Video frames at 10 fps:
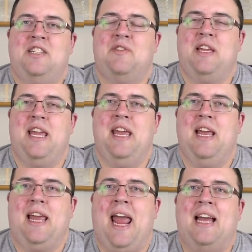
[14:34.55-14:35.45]
As for
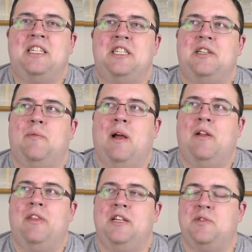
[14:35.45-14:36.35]
the cast,
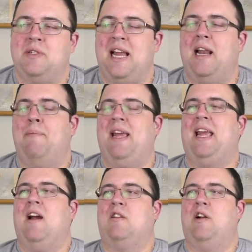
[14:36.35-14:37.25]
well, this was not a big
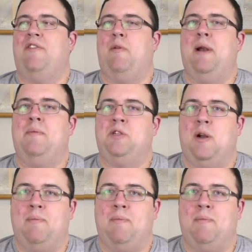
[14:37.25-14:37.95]
character development episode.